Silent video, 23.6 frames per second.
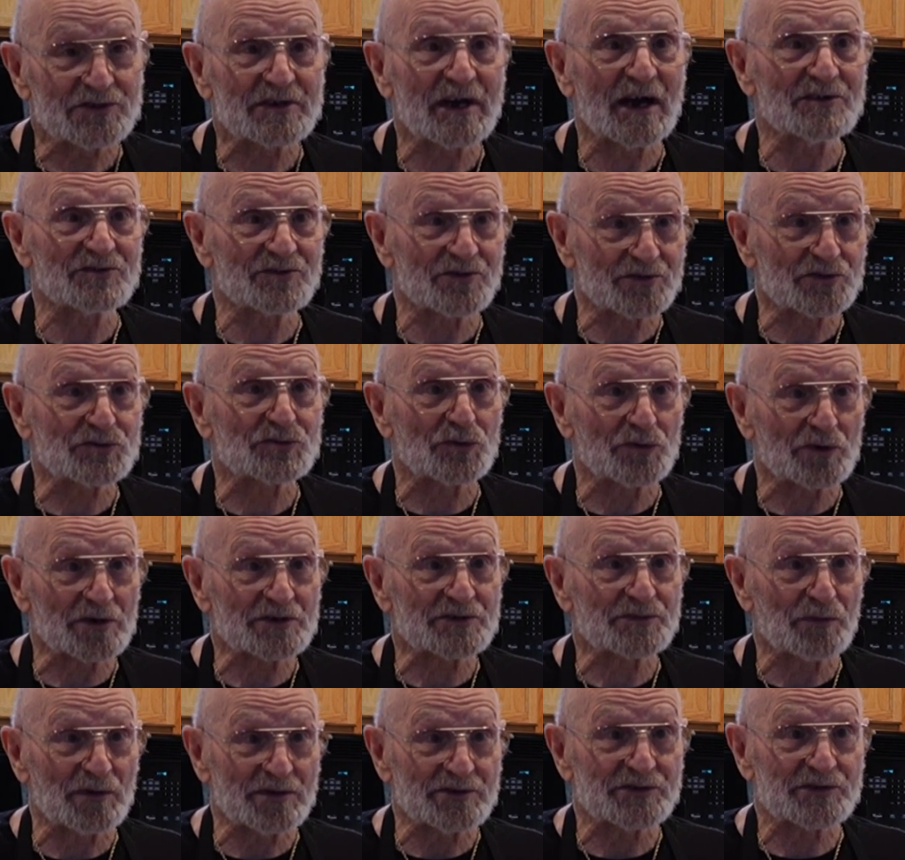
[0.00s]
Cutlets were
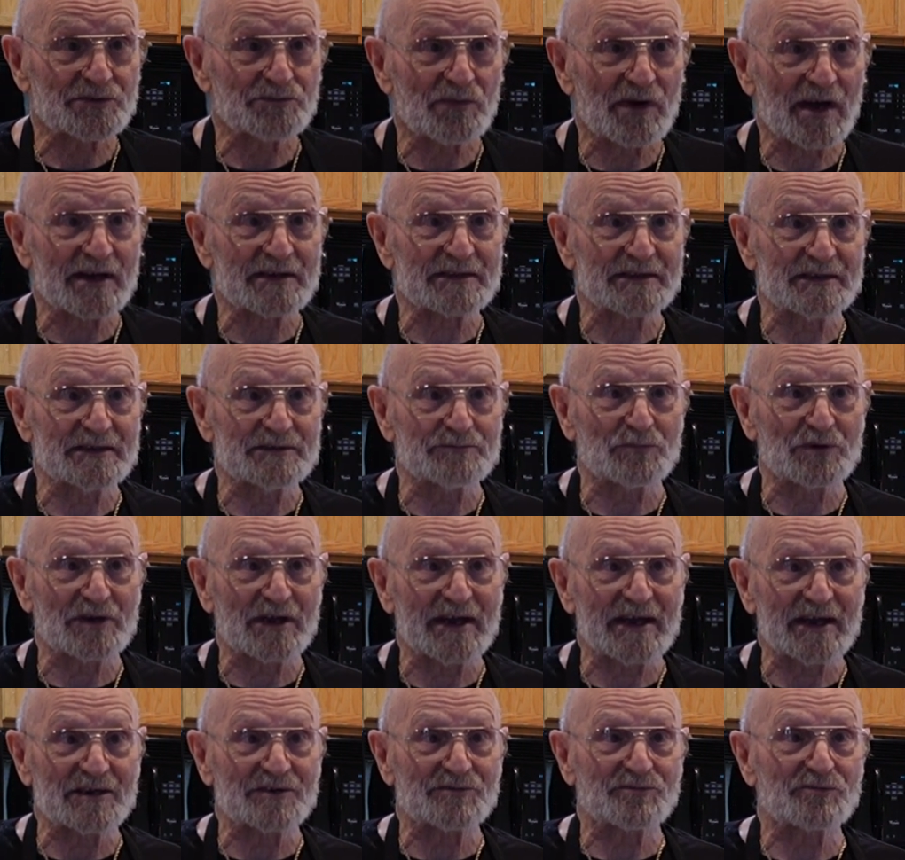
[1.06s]
expensive back then, but I
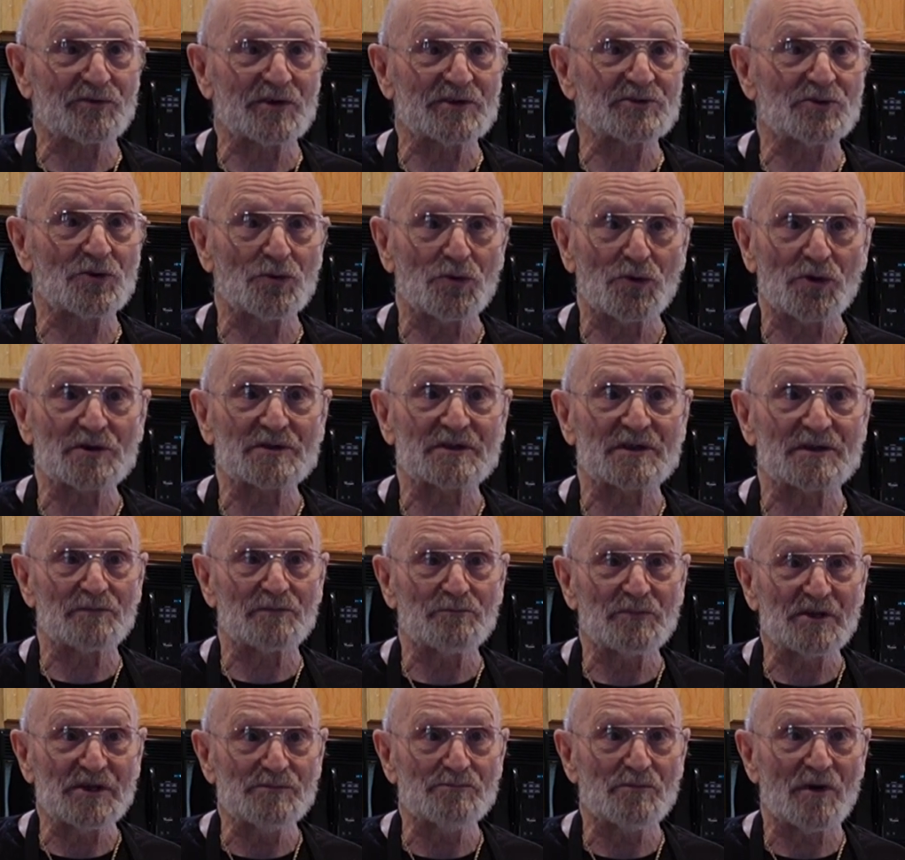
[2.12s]
had a friend who worked
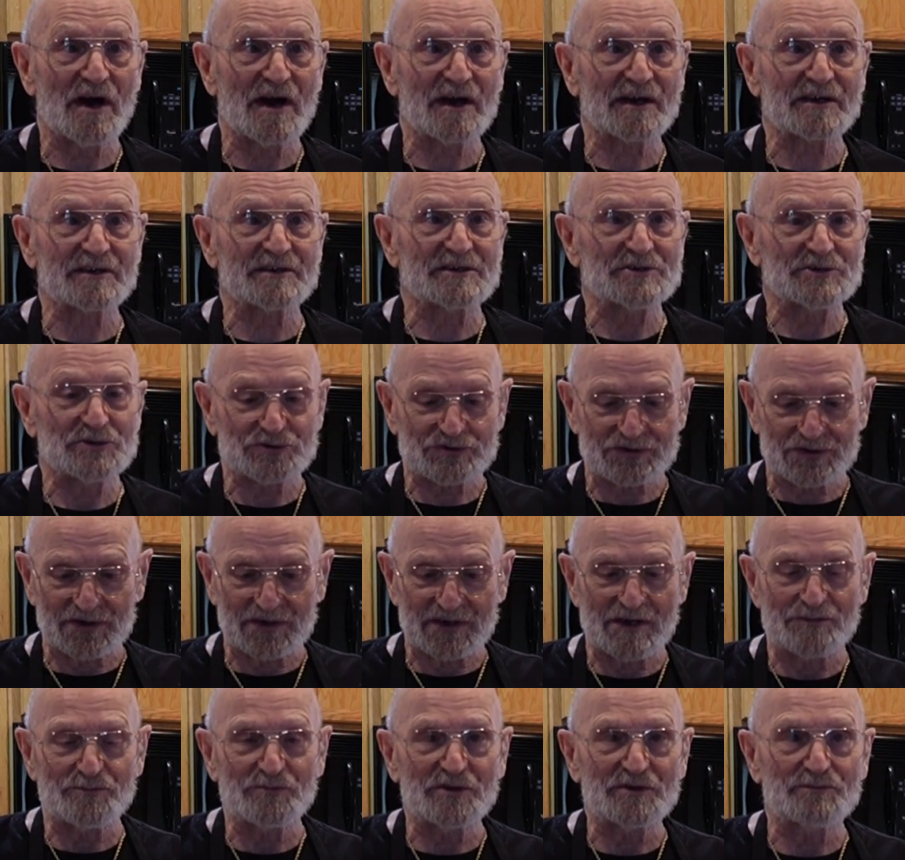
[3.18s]
meat market. He used to
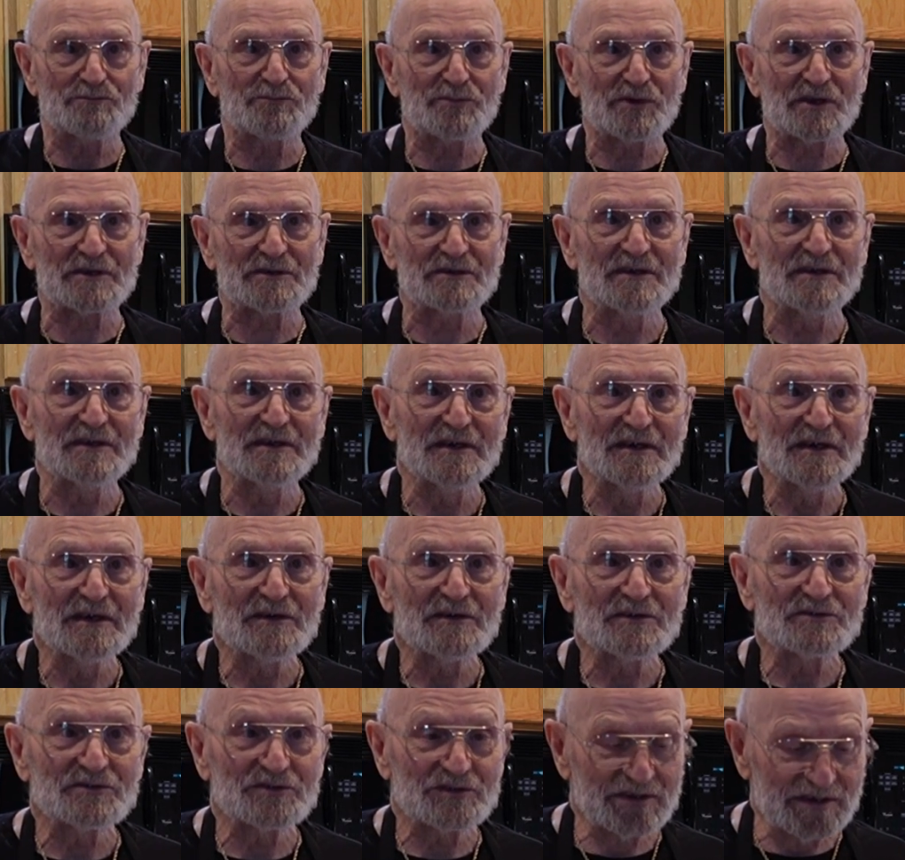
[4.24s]
get me big
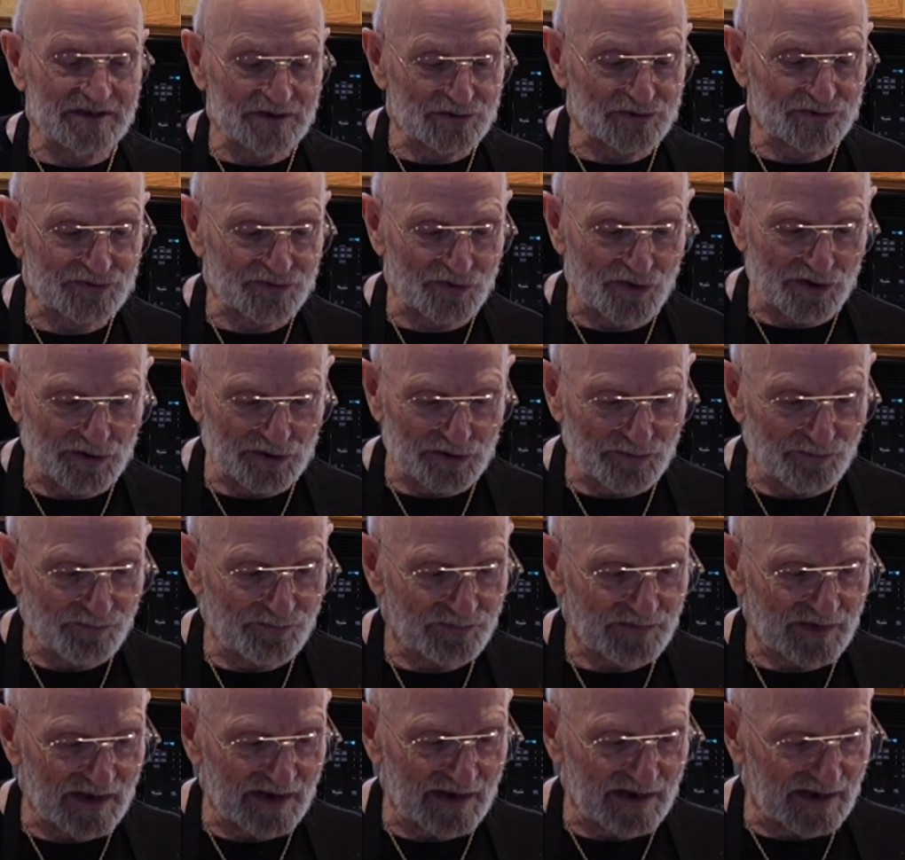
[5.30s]
deals on
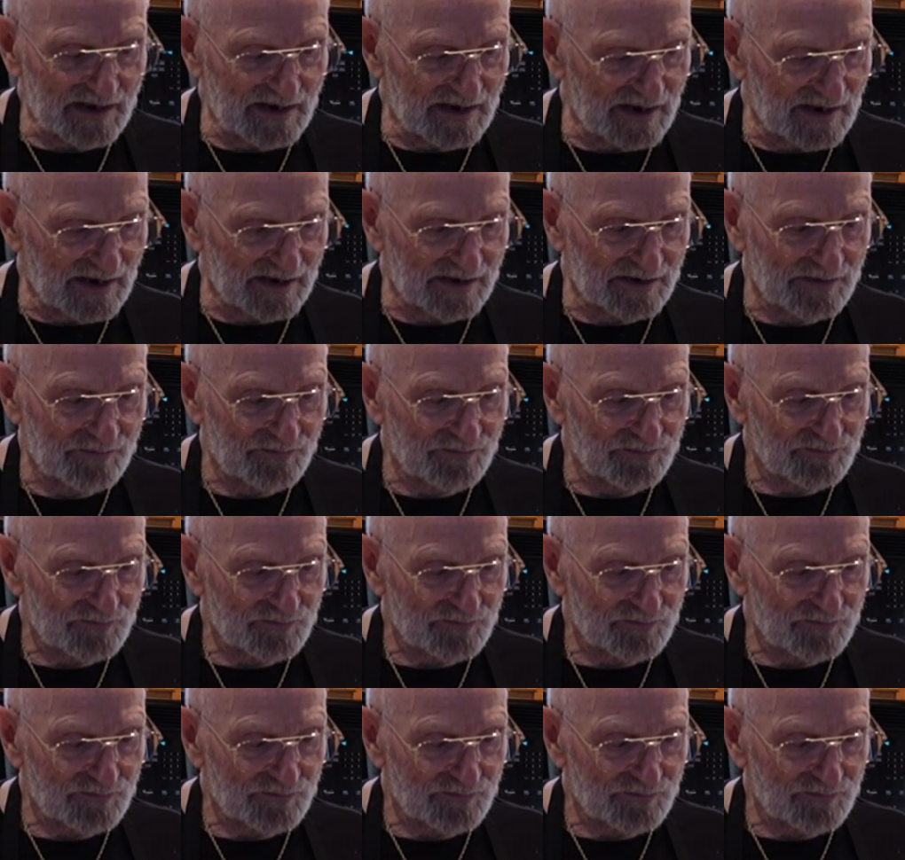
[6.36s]
them.